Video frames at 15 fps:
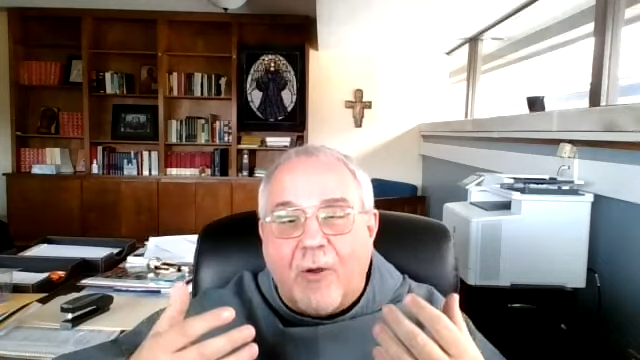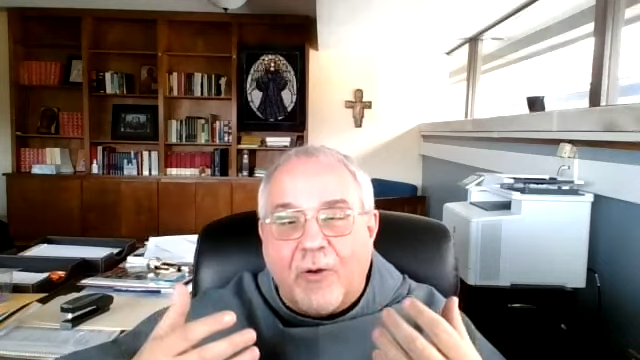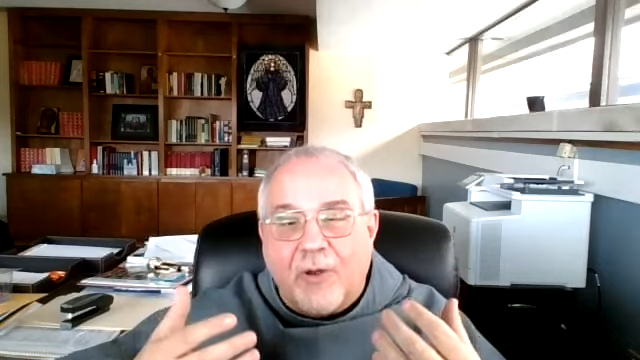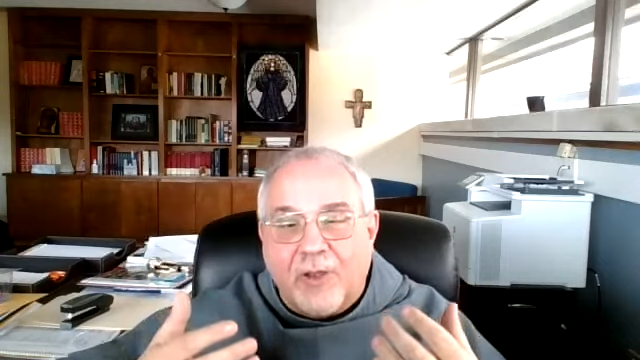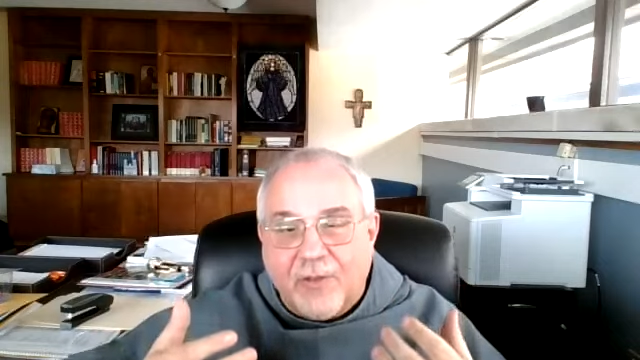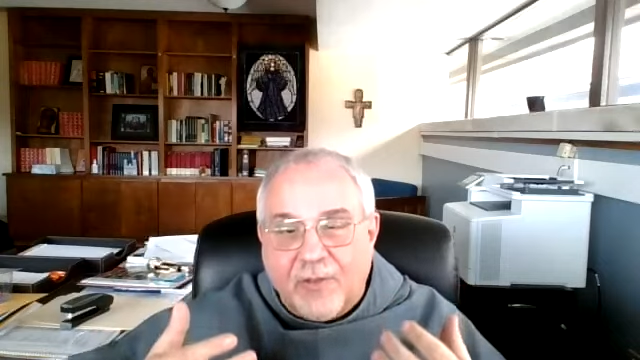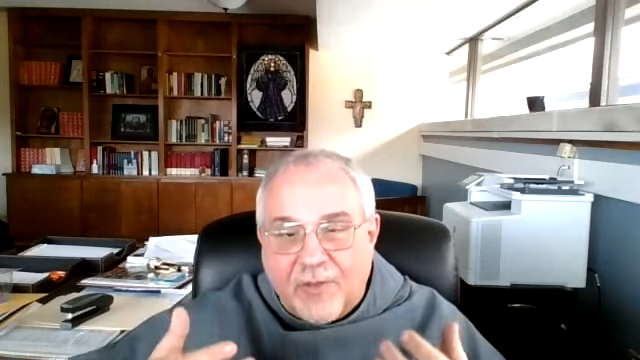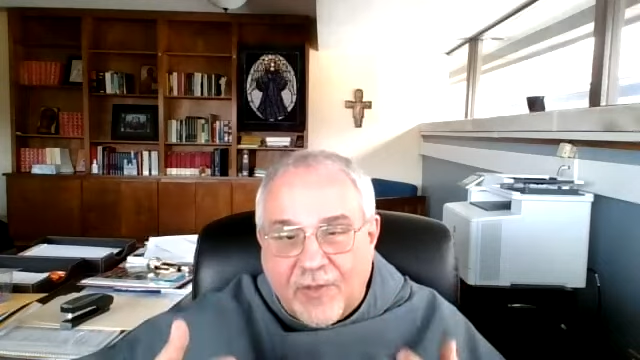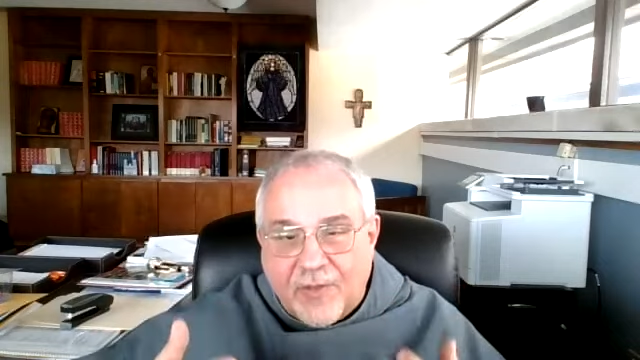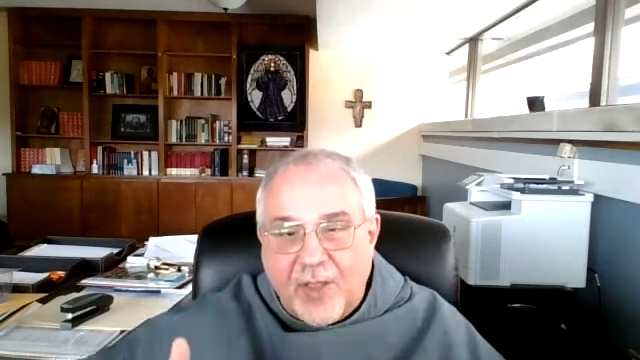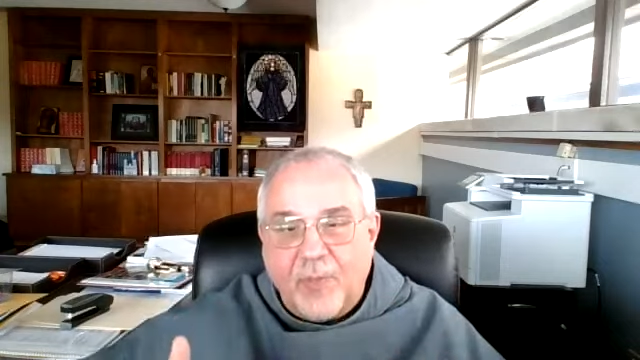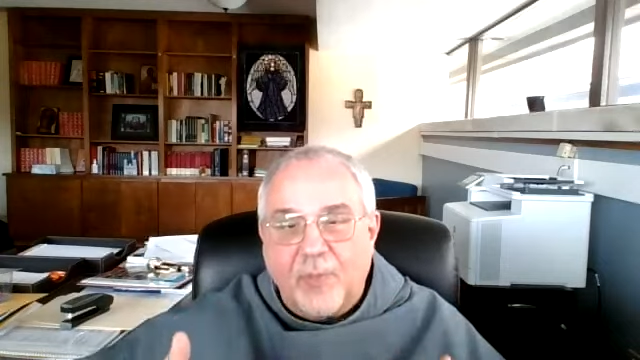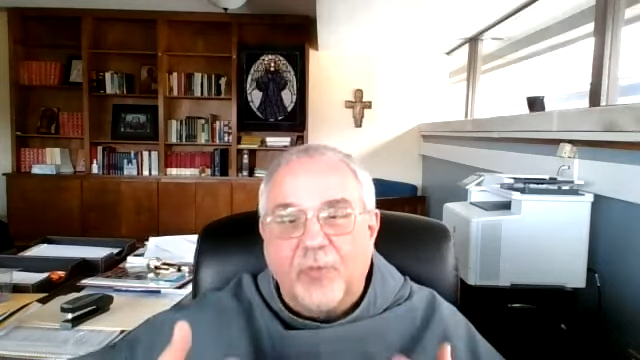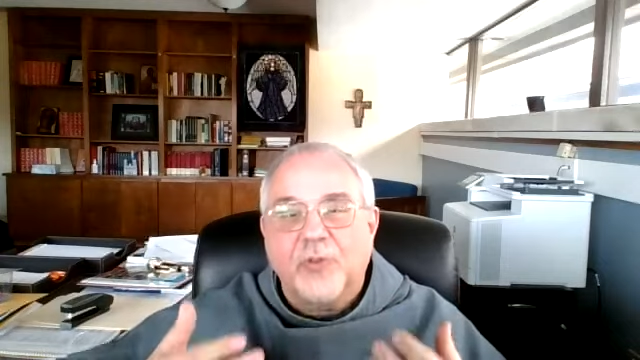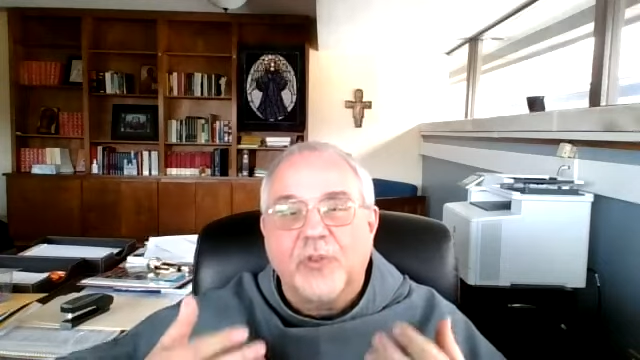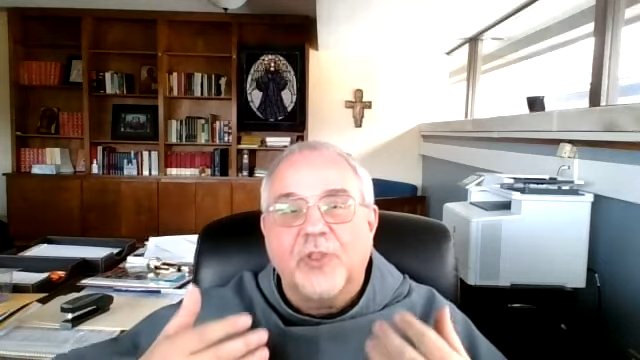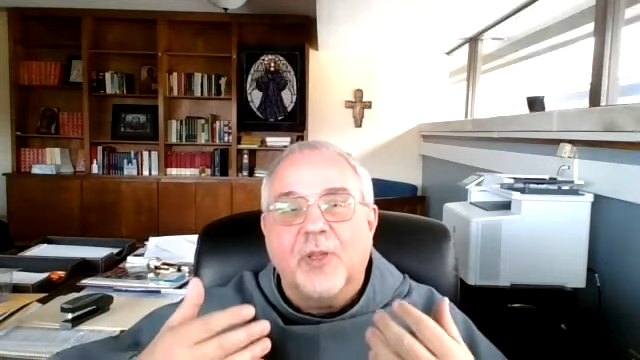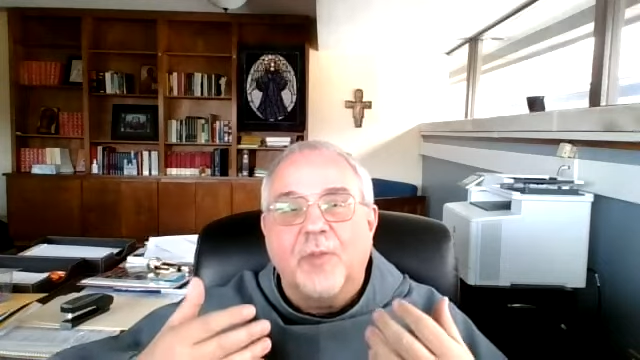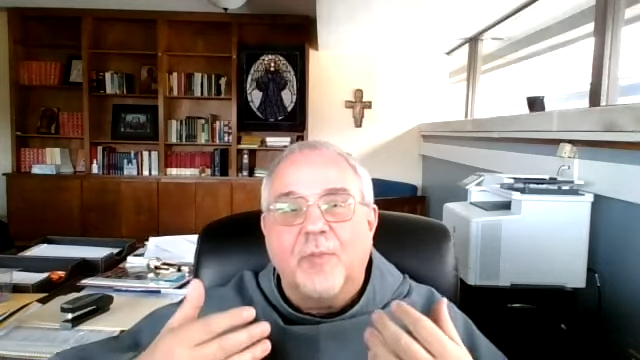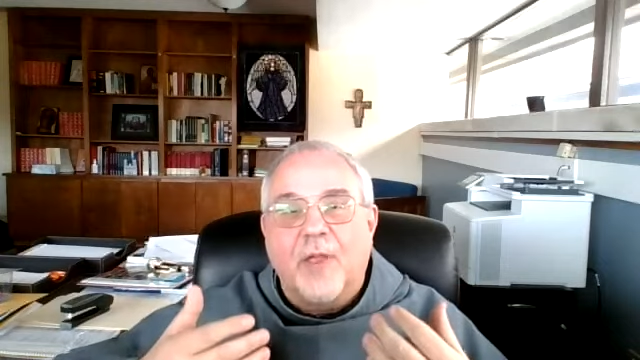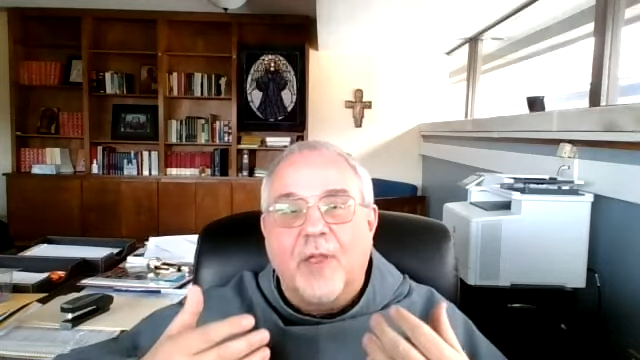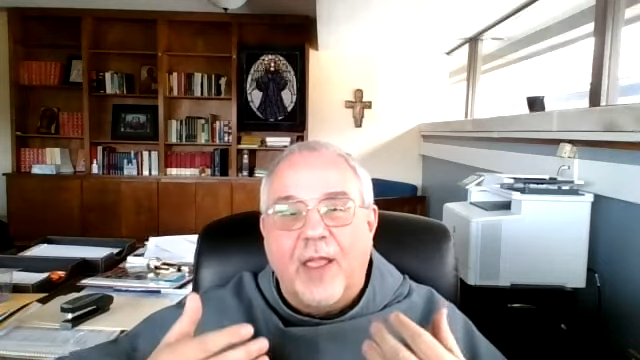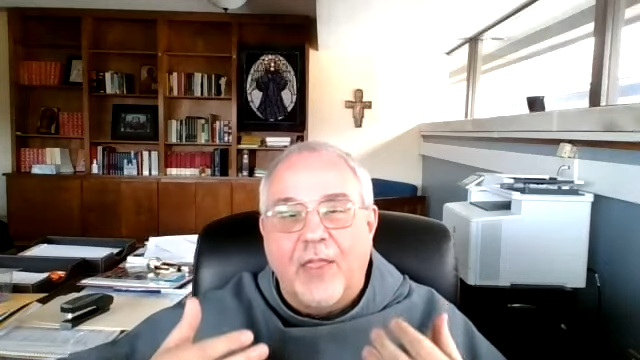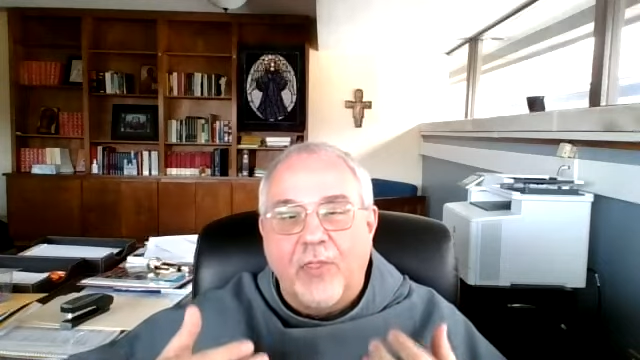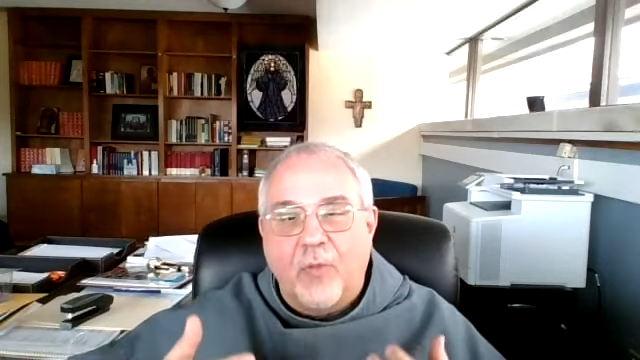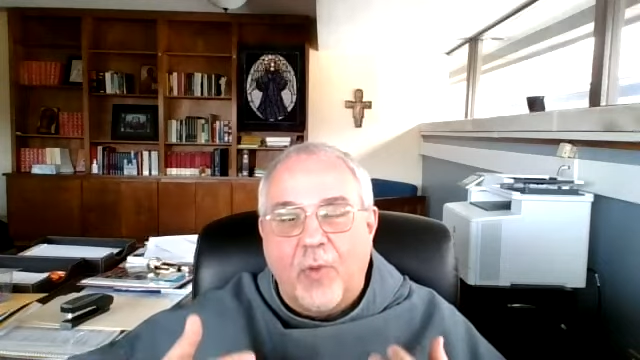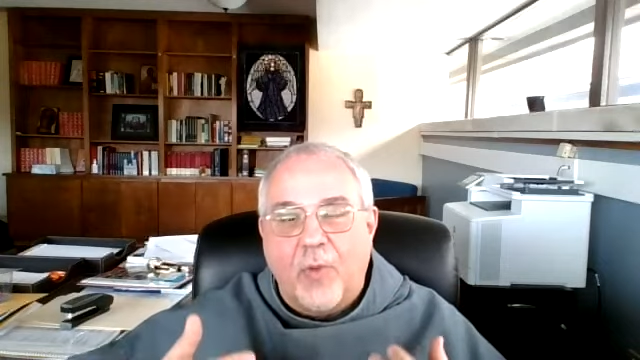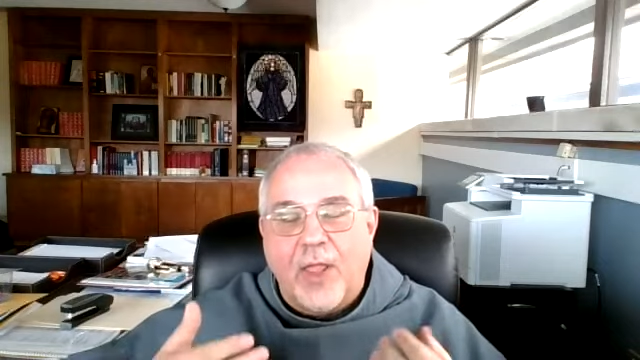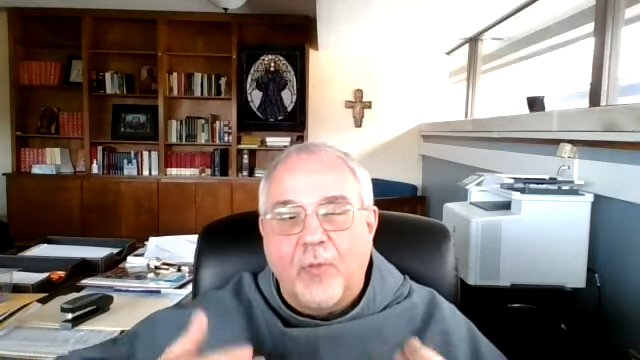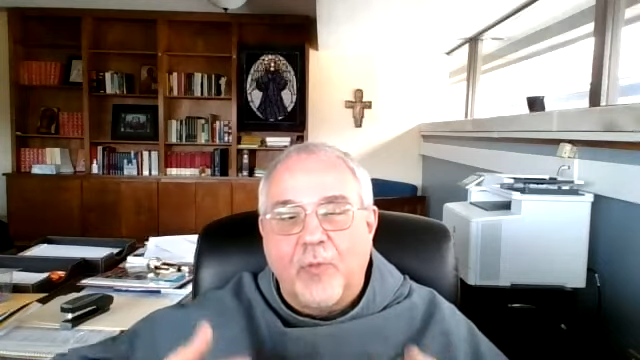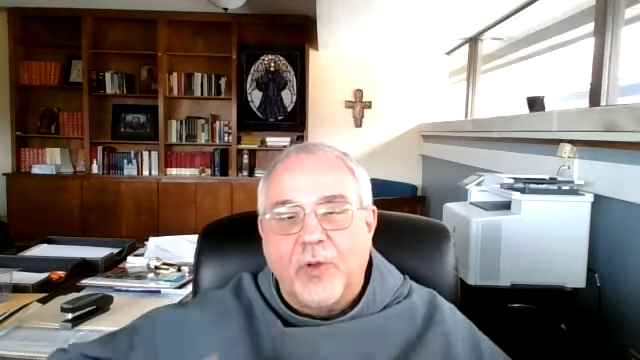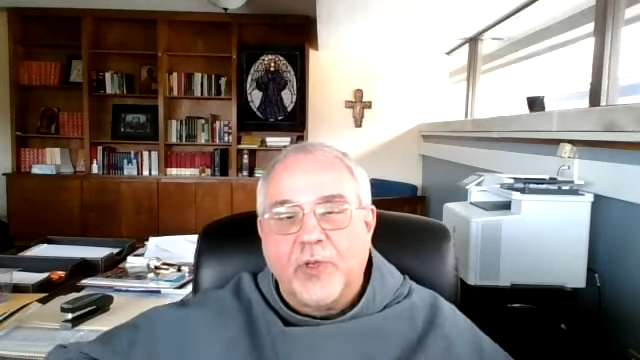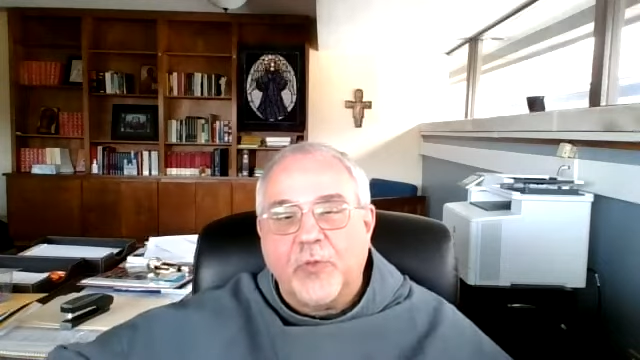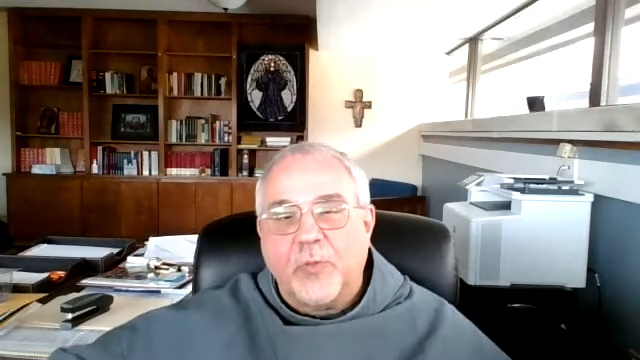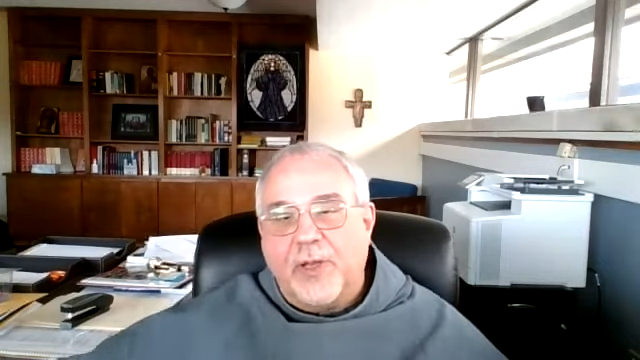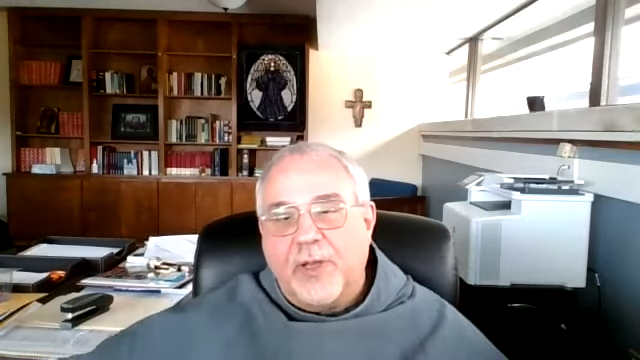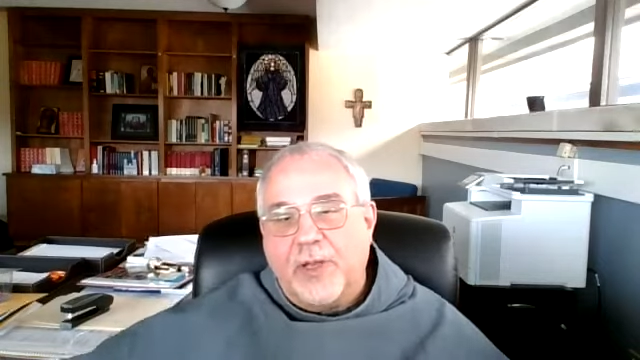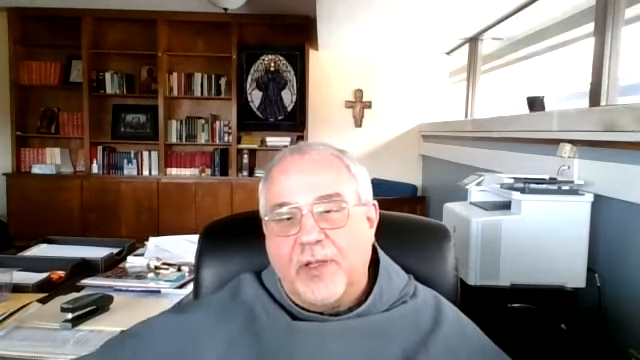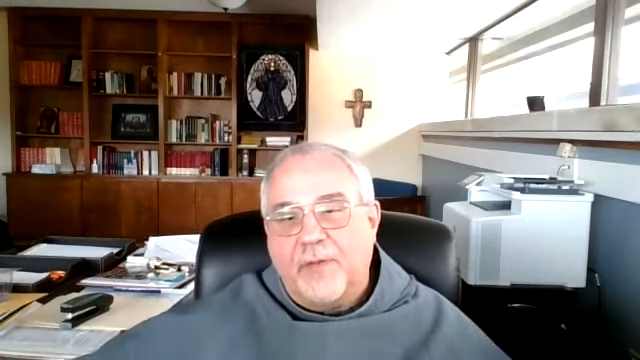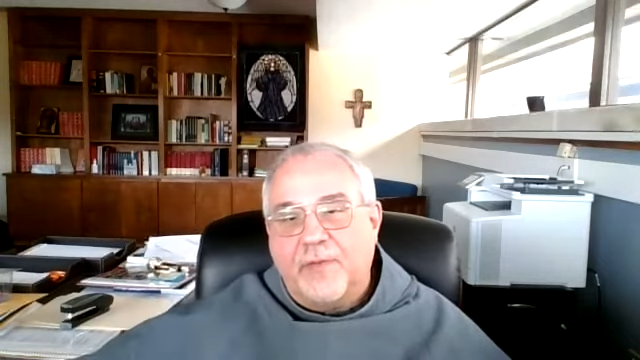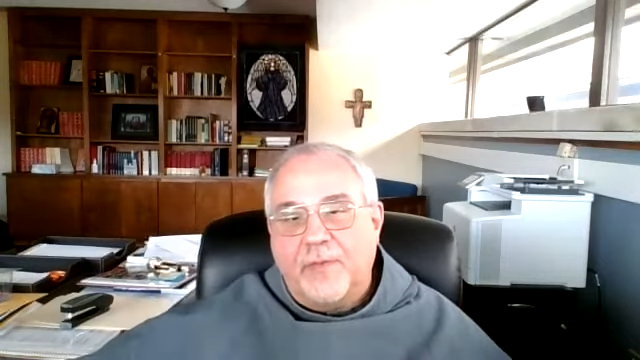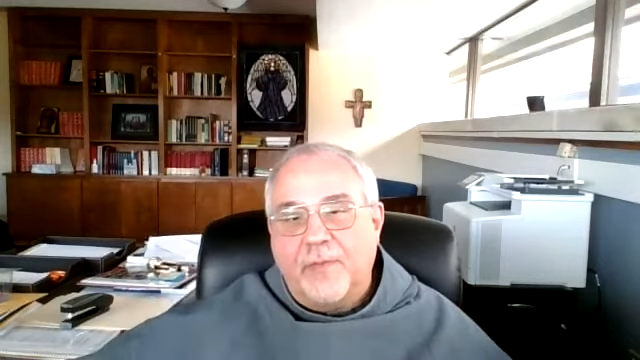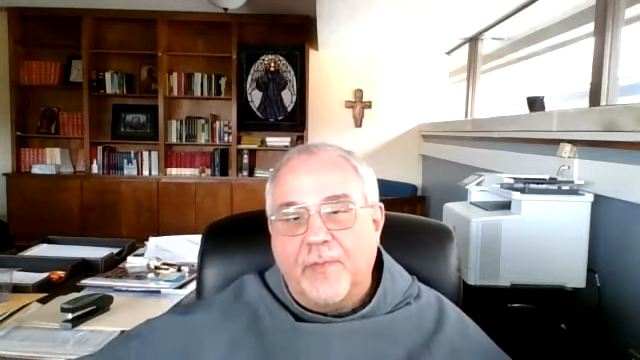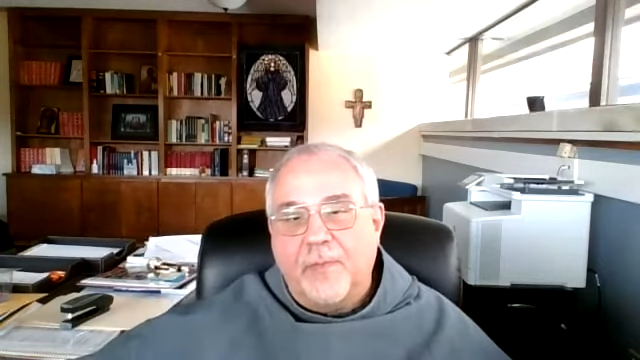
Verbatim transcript: our discipleship and the way in which we live.